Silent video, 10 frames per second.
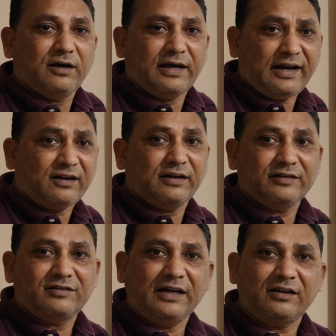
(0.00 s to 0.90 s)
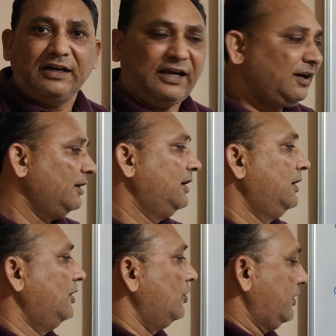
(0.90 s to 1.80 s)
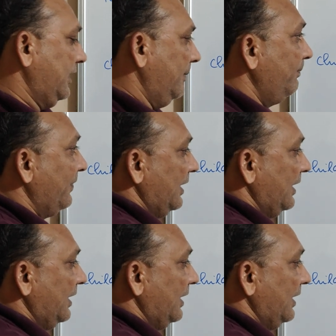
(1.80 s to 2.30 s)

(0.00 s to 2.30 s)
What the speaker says: Correct? Is that clear? Okay.